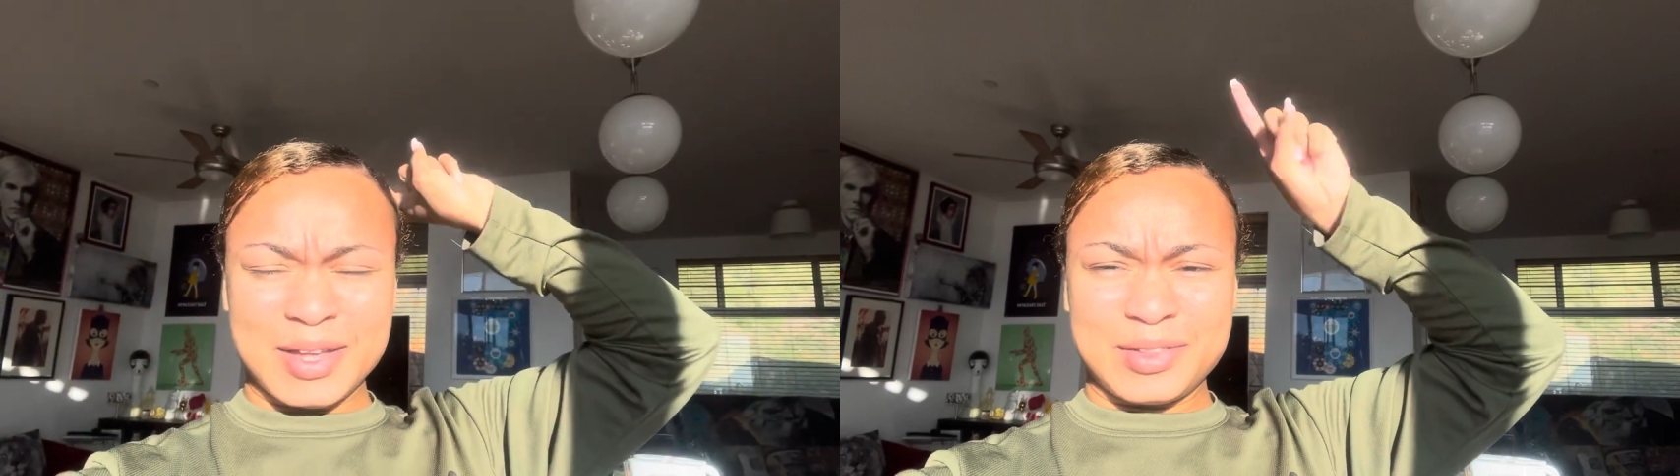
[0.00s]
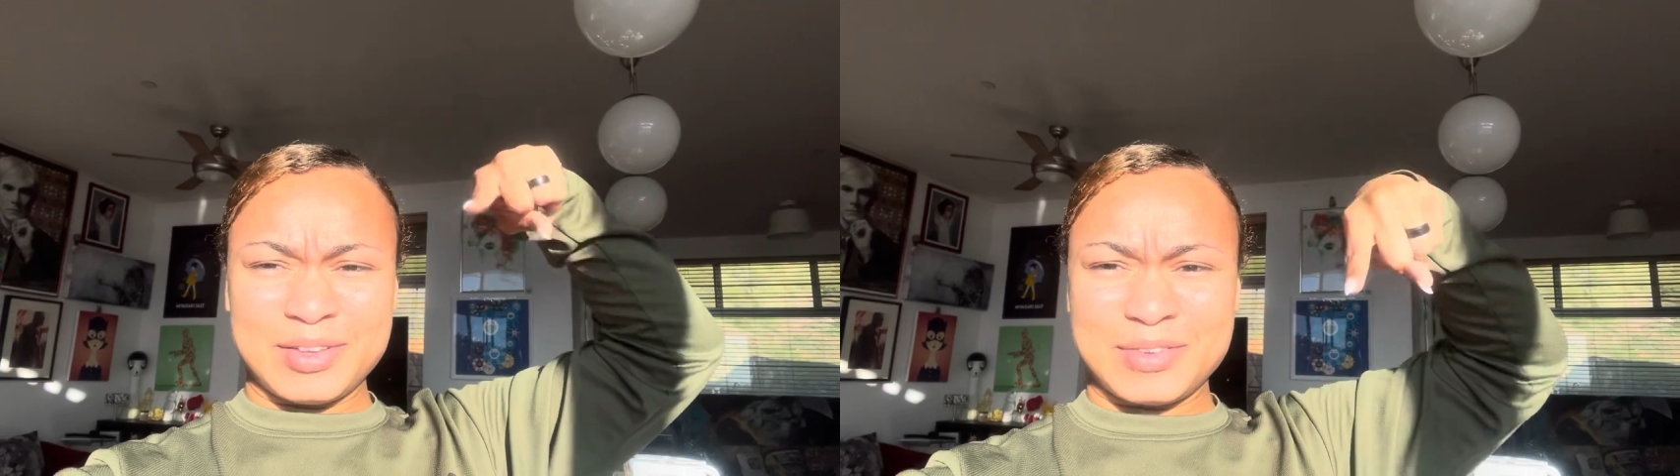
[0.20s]

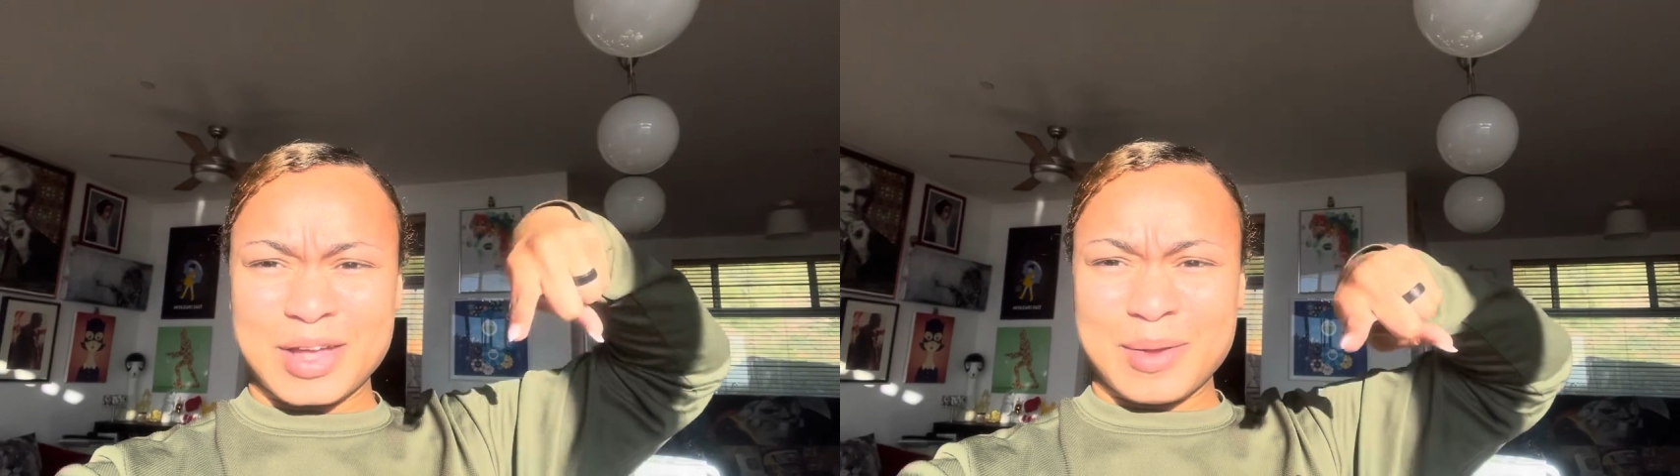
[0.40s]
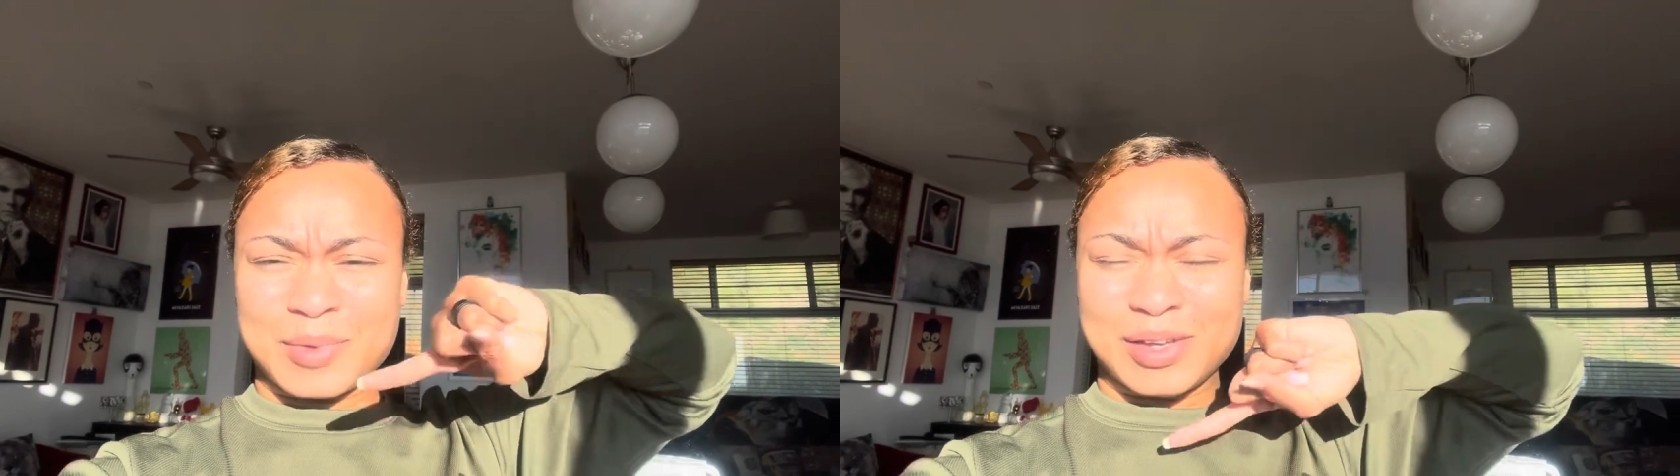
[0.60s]
leave a
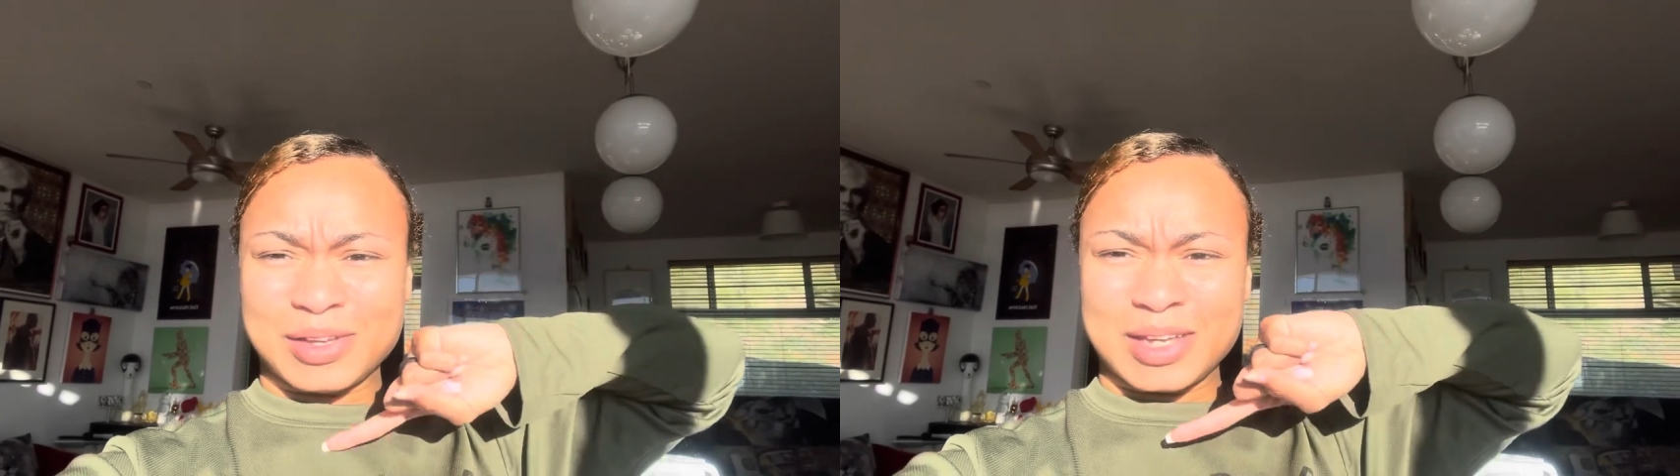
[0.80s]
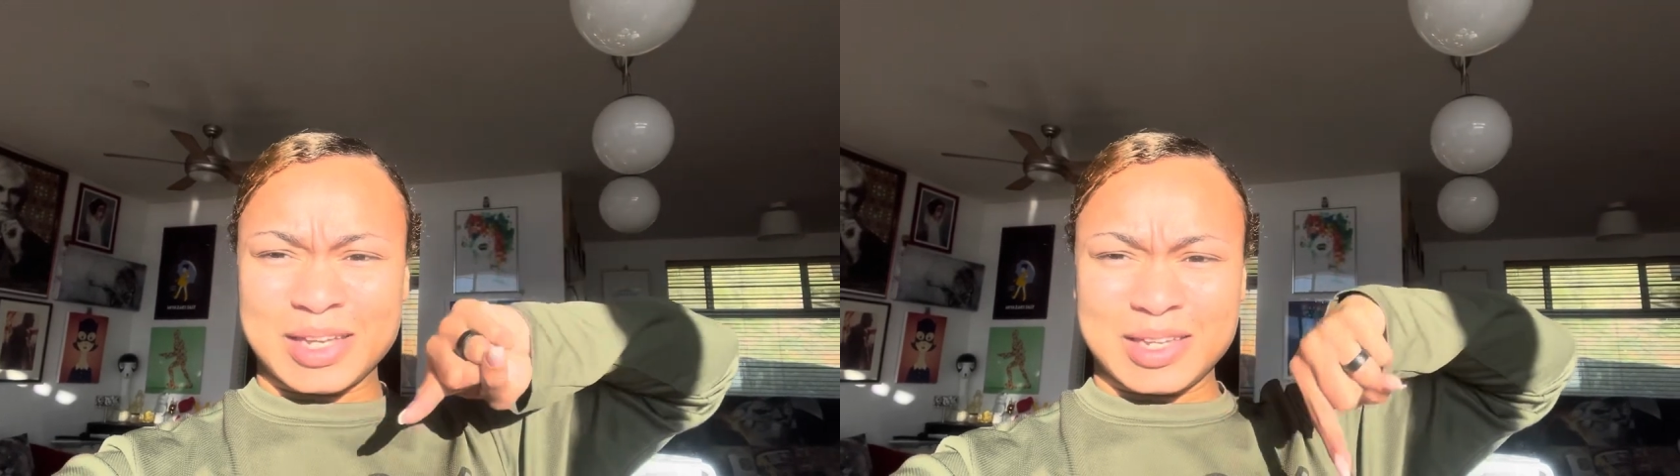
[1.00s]
comment
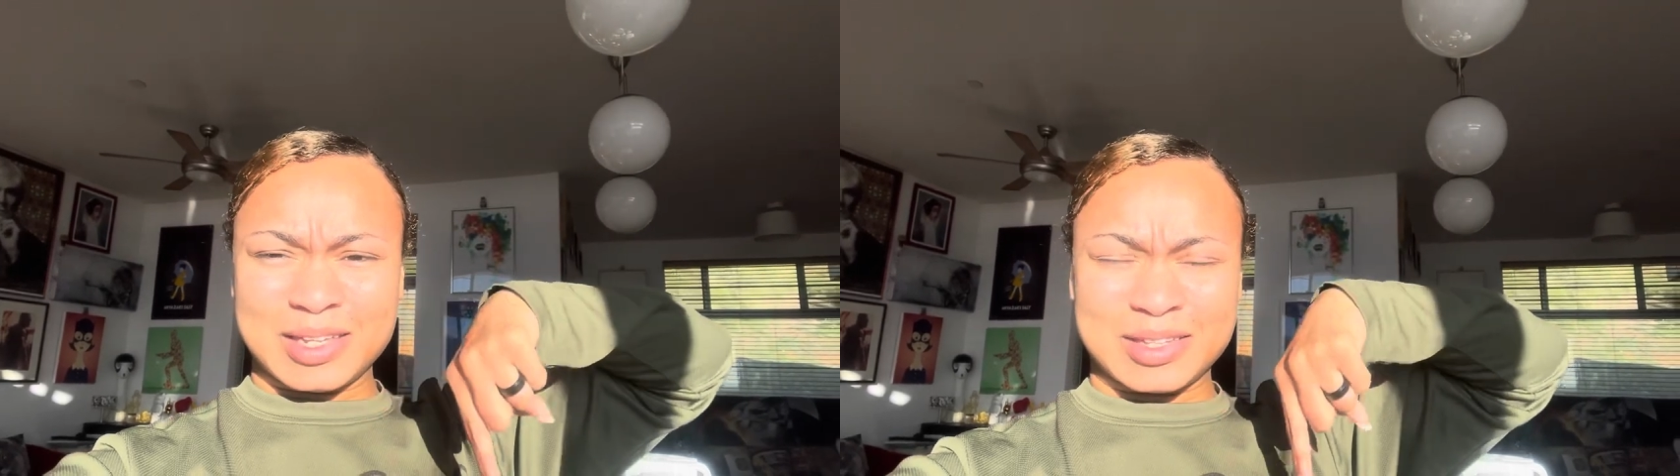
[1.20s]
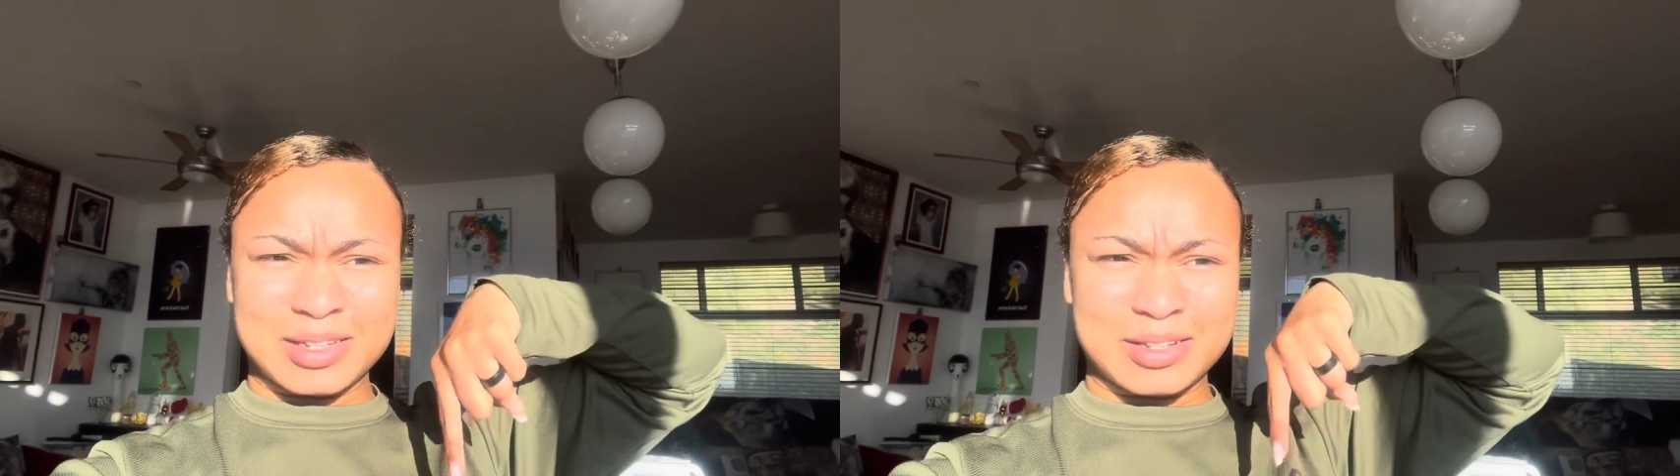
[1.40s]

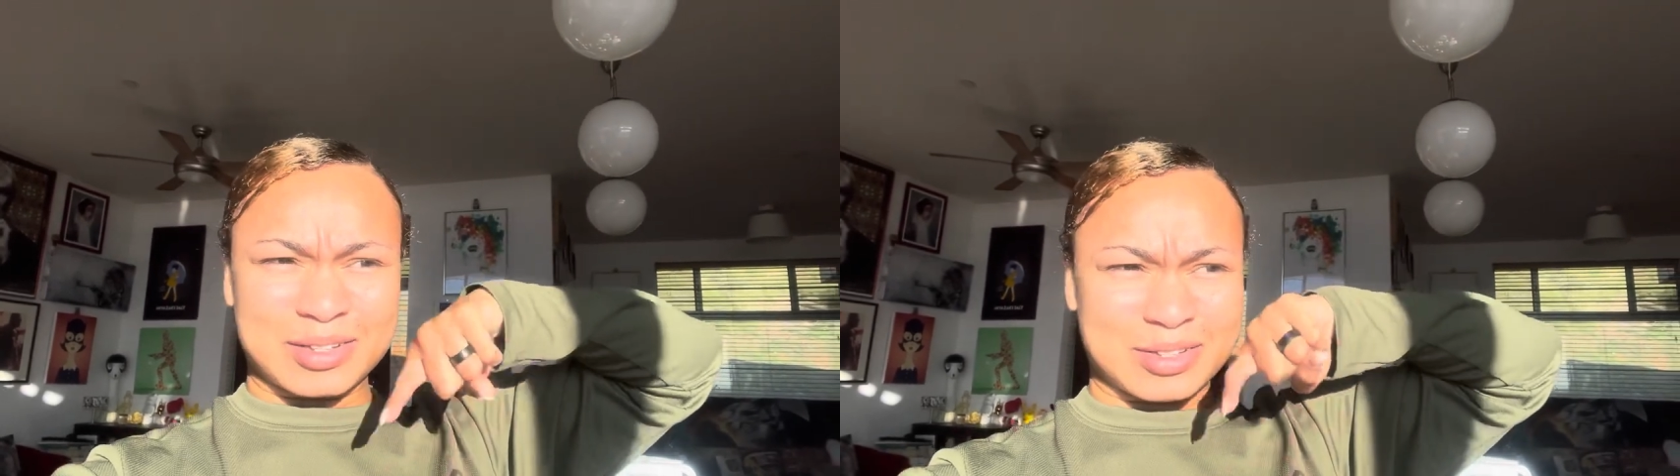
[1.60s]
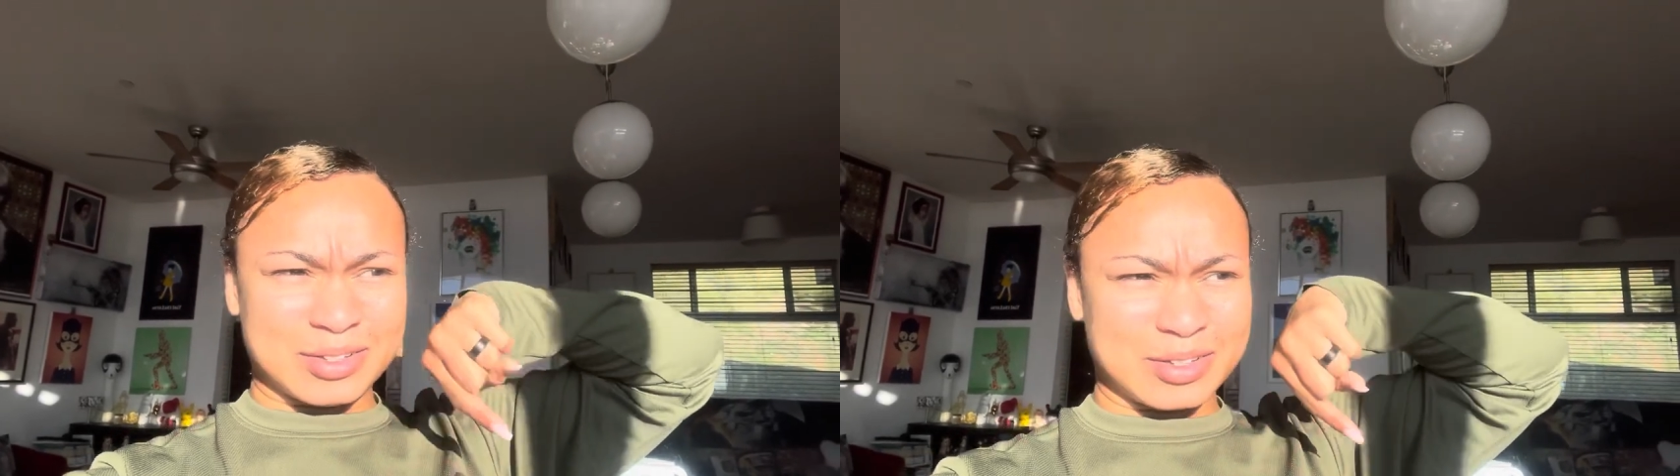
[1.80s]
in the